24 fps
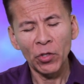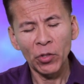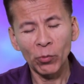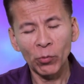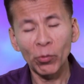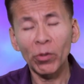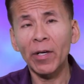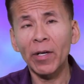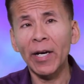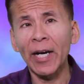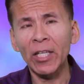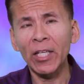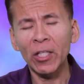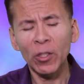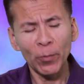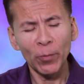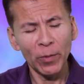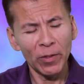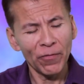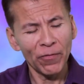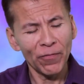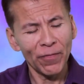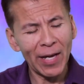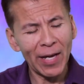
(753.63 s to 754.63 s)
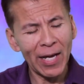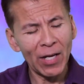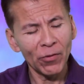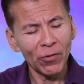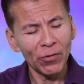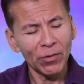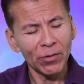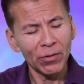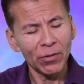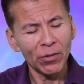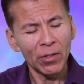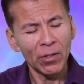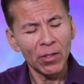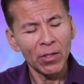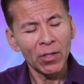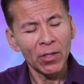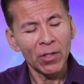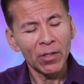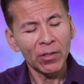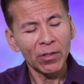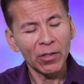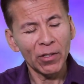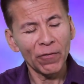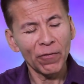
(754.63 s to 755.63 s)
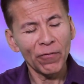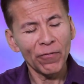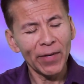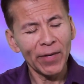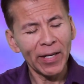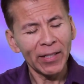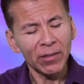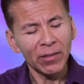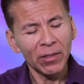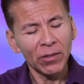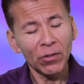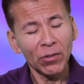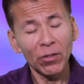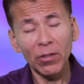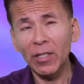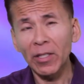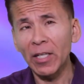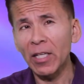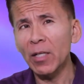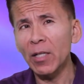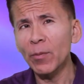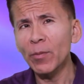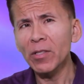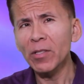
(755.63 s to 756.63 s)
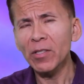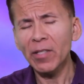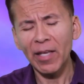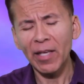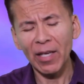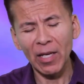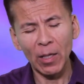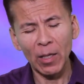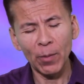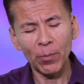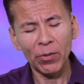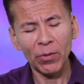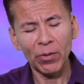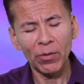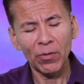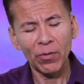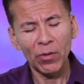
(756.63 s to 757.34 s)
We will either be found defected to the enemy's camp